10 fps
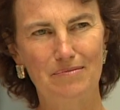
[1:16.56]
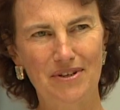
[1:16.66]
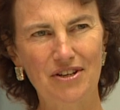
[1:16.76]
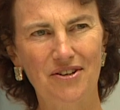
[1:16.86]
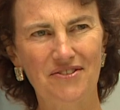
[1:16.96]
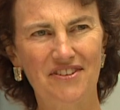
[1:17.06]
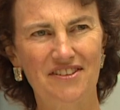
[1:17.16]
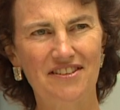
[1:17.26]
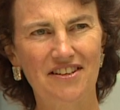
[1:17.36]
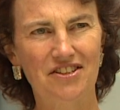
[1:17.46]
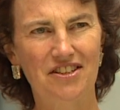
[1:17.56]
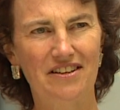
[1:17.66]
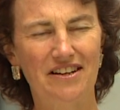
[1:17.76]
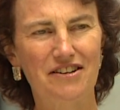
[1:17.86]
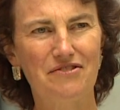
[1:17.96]
because this is such a,
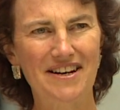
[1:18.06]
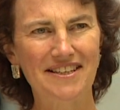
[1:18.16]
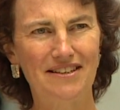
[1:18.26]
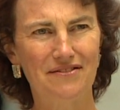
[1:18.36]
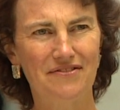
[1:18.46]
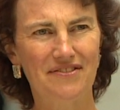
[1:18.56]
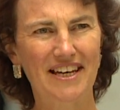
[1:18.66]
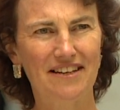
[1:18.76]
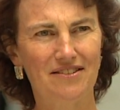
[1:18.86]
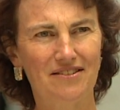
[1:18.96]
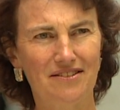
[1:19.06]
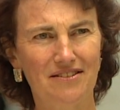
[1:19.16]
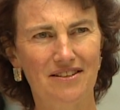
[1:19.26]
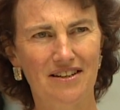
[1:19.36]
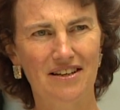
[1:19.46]
an aggressive cancer.
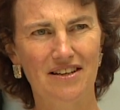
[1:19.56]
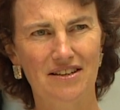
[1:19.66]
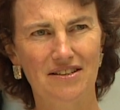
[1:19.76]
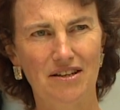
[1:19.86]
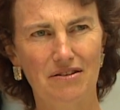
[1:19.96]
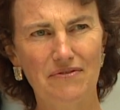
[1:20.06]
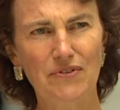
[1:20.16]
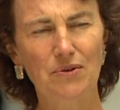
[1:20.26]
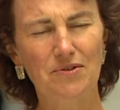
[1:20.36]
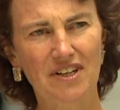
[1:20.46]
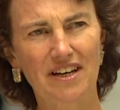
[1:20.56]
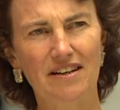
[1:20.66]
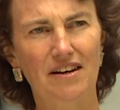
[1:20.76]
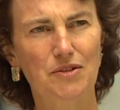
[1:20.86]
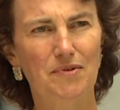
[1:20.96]
So if you're
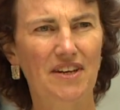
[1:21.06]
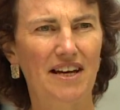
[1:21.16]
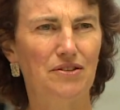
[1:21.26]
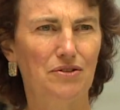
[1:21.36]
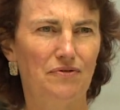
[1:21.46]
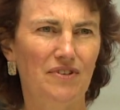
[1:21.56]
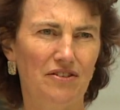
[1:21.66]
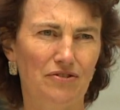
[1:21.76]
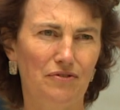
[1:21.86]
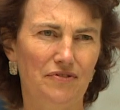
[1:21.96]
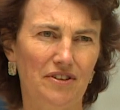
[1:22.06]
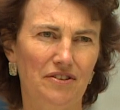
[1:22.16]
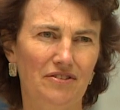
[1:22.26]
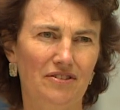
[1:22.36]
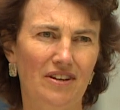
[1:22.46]
diagnosed with cancer of the
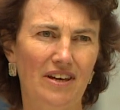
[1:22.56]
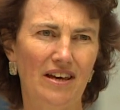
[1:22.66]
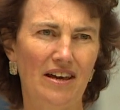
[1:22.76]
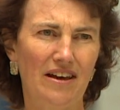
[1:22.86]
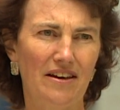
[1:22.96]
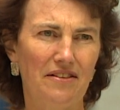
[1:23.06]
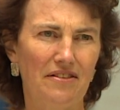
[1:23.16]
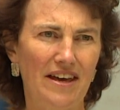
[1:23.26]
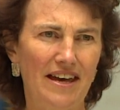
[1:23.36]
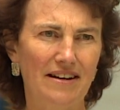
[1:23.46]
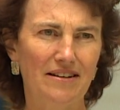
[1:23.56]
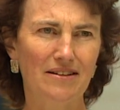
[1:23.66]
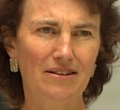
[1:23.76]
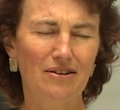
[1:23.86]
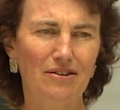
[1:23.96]
esophagus, then
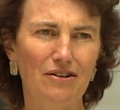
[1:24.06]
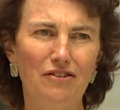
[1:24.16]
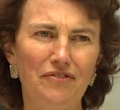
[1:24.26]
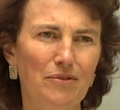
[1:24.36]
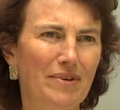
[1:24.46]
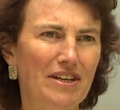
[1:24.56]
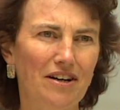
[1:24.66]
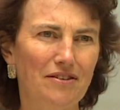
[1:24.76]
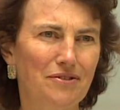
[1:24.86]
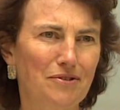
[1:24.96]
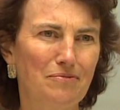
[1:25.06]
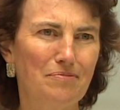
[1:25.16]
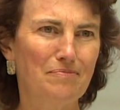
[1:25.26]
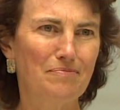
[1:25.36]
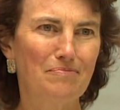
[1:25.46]
often we can't do
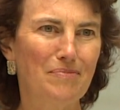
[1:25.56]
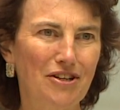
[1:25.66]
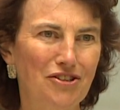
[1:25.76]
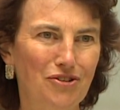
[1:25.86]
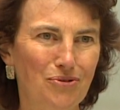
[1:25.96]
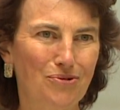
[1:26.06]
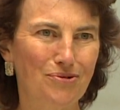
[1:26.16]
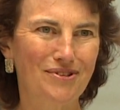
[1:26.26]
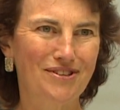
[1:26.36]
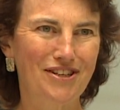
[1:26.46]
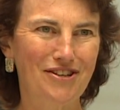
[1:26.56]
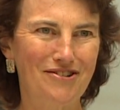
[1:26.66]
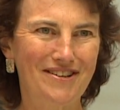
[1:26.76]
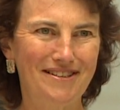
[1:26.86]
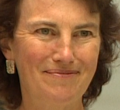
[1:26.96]
much at all to cure
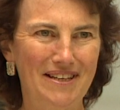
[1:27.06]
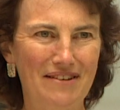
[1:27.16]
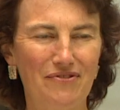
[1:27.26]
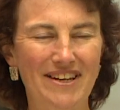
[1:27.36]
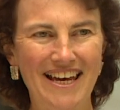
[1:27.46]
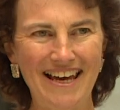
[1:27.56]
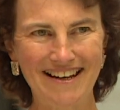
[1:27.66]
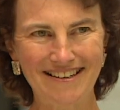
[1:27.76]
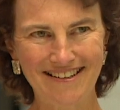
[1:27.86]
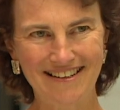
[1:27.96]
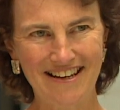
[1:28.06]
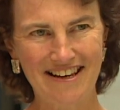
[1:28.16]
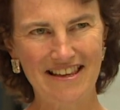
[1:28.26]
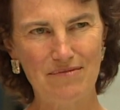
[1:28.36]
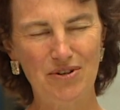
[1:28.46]
it. If we can,
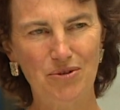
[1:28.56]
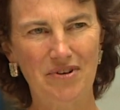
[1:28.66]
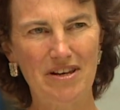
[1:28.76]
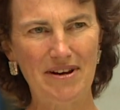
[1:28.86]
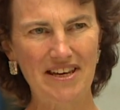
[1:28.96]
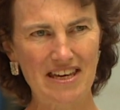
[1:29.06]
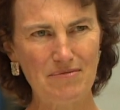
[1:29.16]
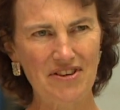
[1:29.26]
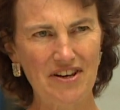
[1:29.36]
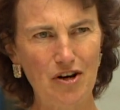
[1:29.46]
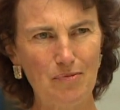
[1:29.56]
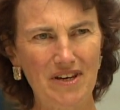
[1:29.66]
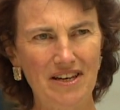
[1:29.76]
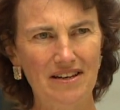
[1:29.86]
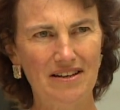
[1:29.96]
then we're talking about
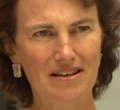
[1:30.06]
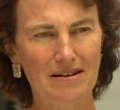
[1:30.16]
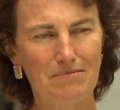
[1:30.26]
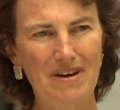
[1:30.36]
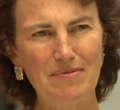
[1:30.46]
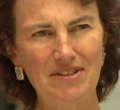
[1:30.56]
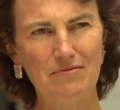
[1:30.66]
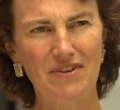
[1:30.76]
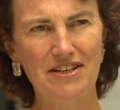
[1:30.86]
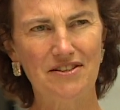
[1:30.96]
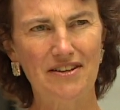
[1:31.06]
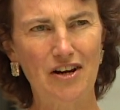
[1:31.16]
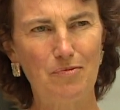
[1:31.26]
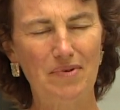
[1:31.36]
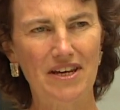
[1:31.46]
chemotherapy, maybe some
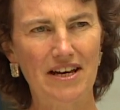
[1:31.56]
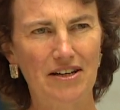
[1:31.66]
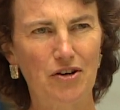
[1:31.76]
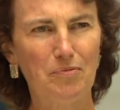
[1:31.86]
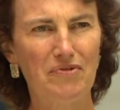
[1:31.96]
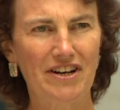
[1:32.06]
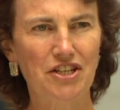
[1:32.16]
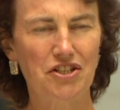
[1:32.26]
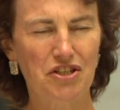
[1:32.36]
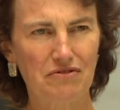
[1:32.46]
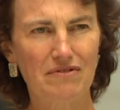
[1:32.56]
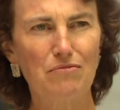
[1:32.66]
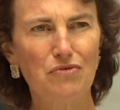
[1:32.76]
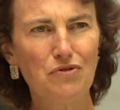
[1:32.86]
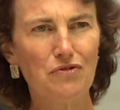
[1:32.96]
radiotherapy, and an operation to
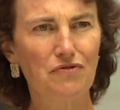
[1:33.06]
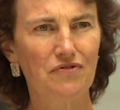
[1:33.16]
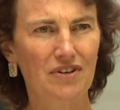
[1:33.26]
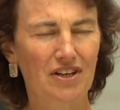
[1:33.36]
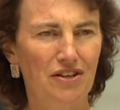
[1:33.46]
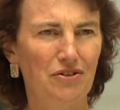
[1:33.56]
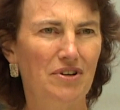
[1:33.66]
remove your